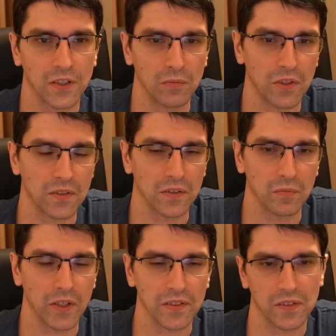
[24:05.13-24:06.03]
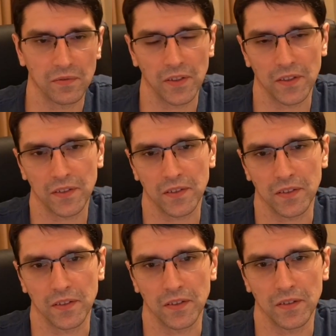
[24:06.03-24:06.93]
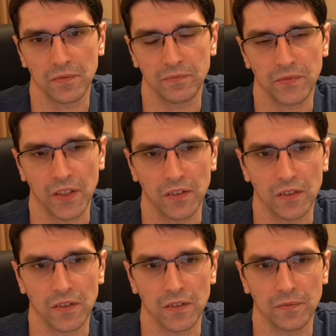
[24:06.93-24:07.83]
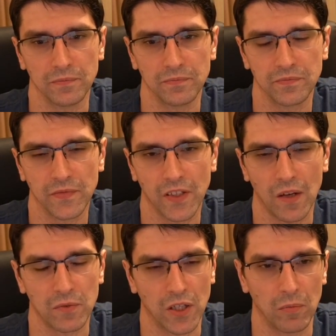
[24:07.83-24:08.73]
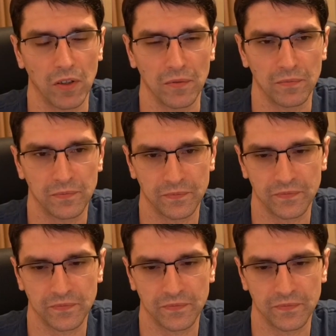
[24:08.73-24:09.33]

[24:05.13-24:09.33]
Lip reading: missed the best defense in time trouble.